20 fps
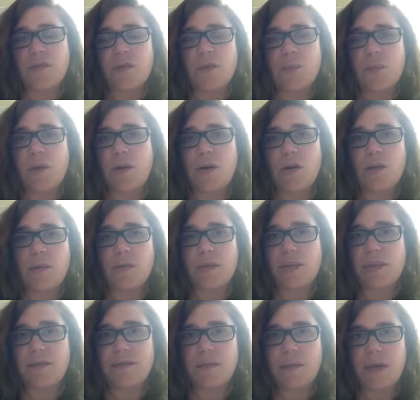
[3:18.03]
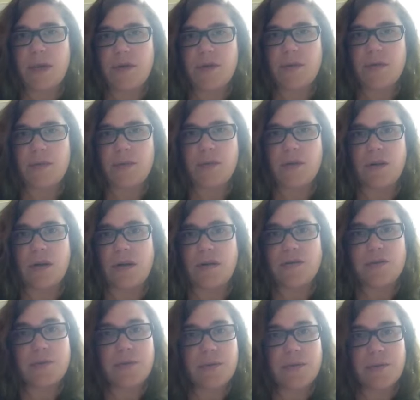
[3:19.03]
and that we all believed about her were not
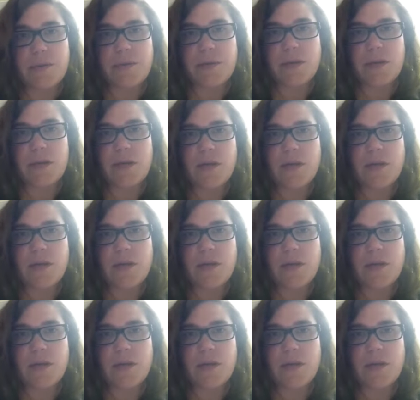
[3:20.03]
true.